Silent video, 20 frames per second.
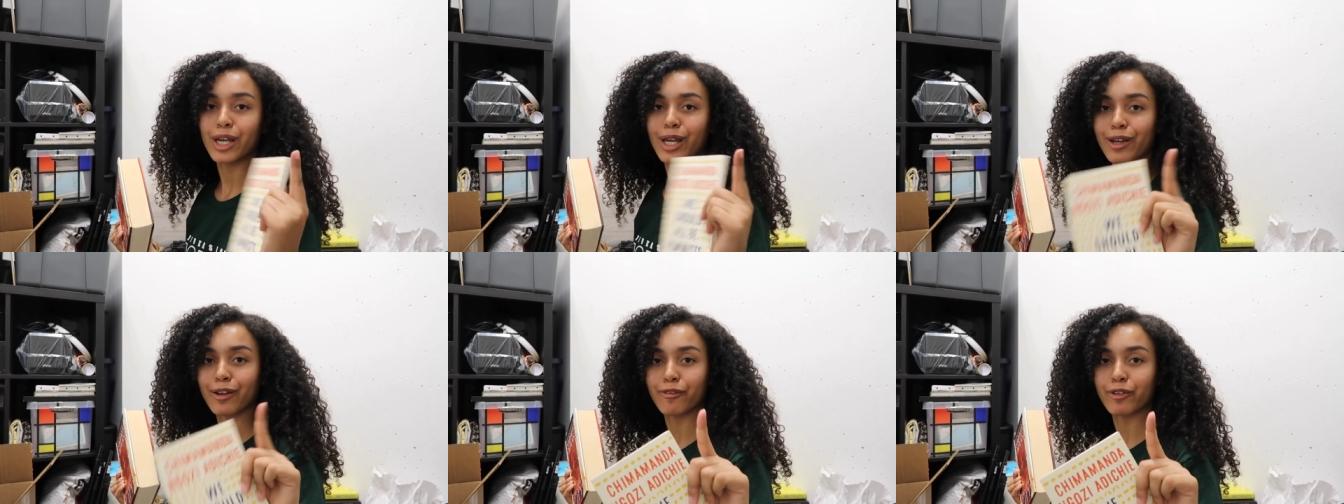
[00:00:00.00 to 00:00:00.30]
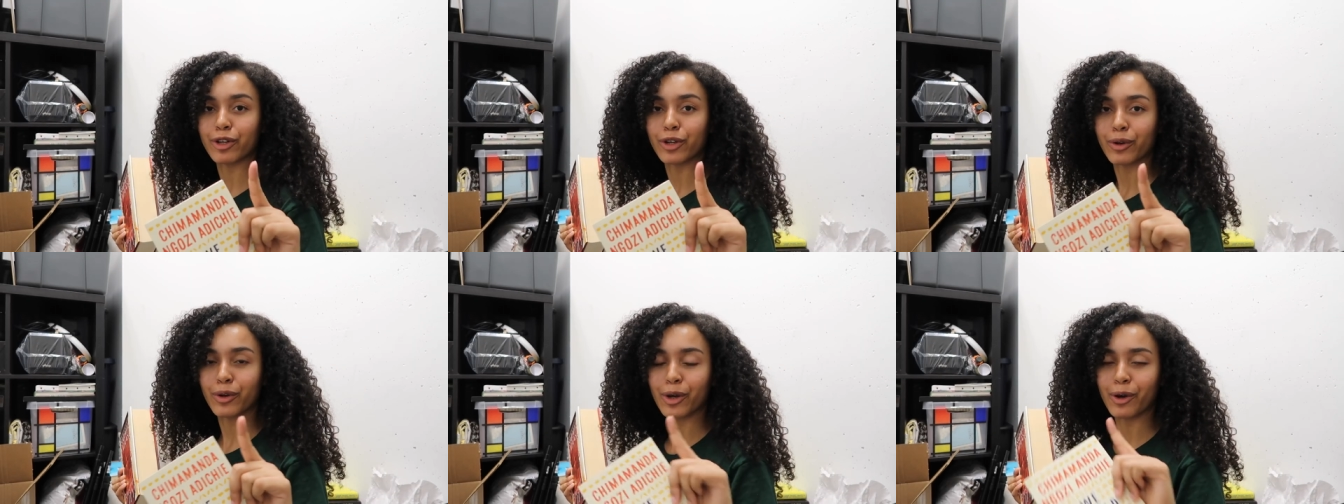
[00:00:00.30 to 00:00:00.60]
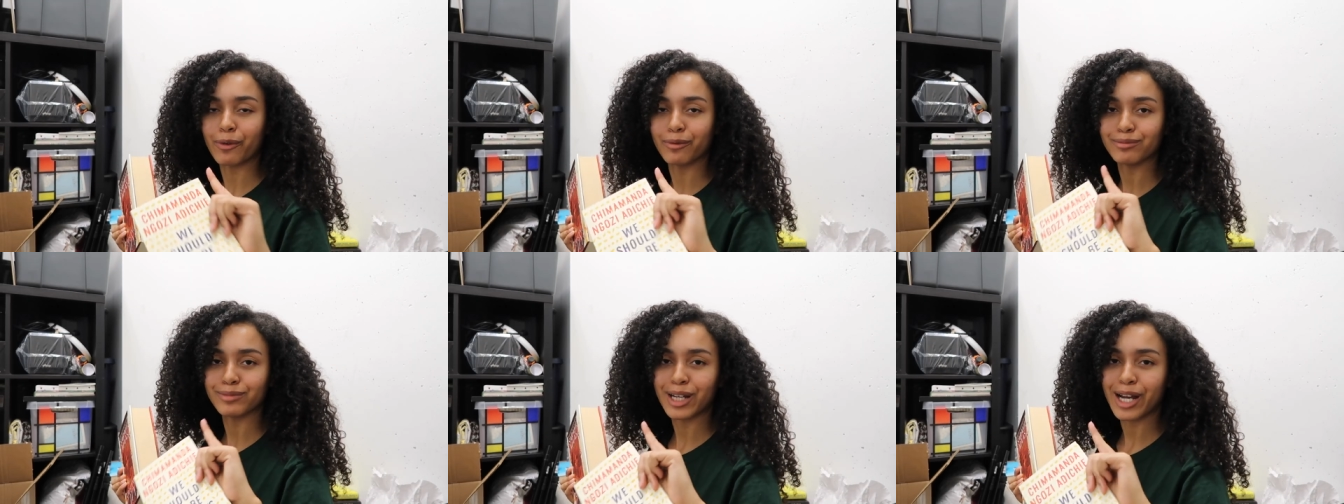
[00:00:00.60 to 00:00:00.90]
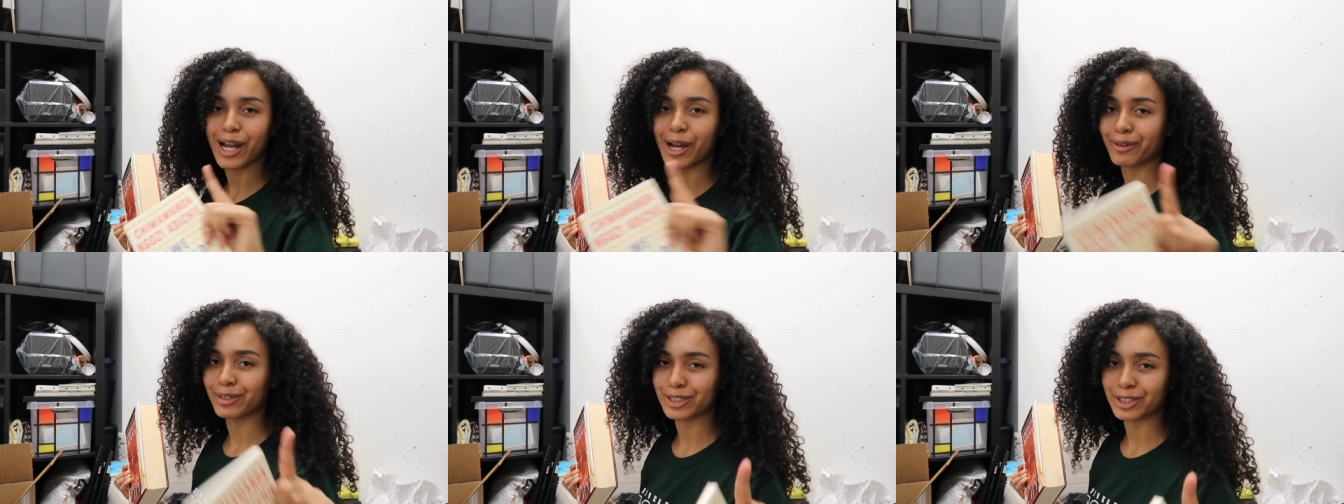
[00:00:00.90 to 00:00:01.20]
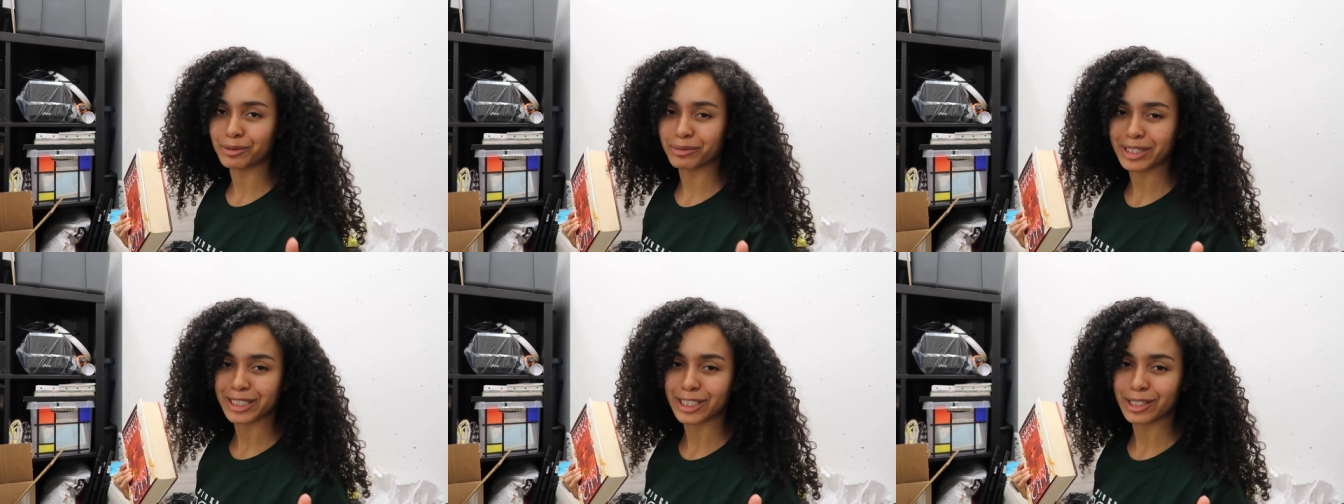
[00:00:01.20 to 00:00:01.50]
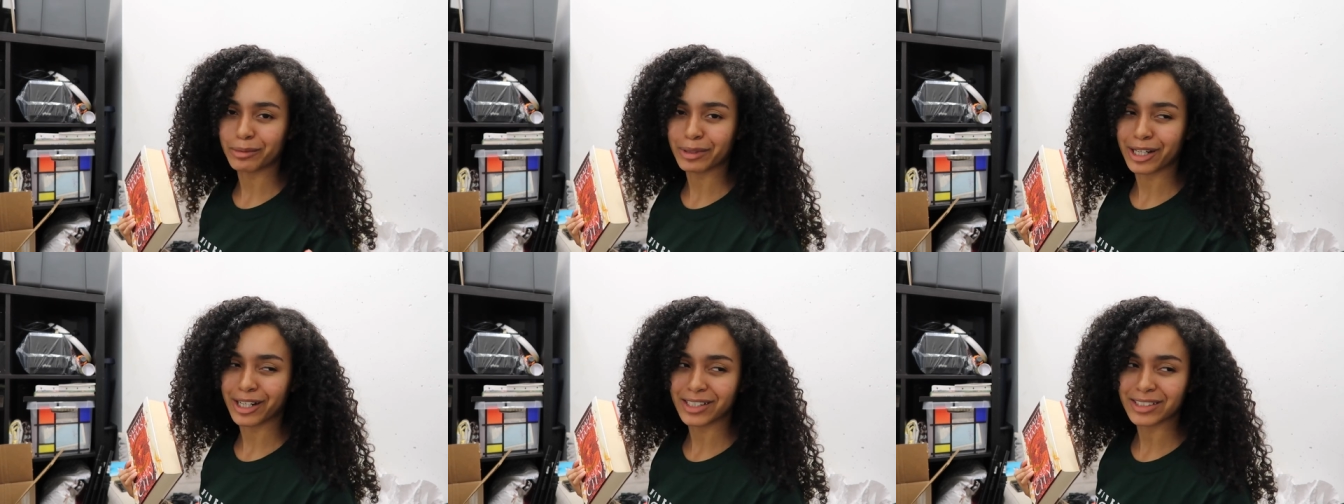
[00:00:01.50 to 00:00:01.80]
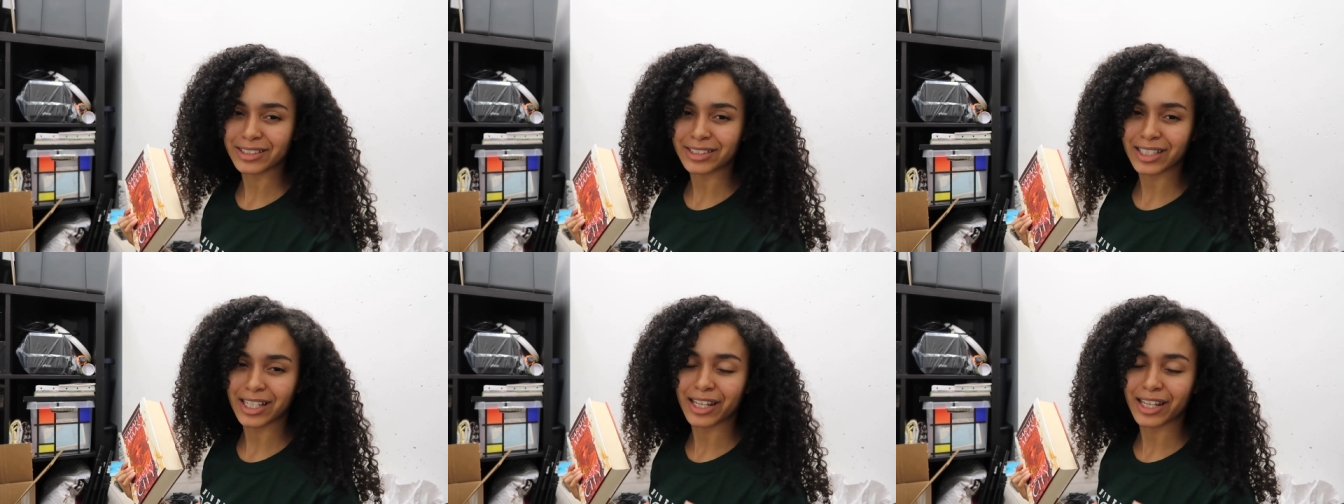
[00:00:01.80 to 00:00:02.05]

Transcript: If you don't know, I always do my TBRs,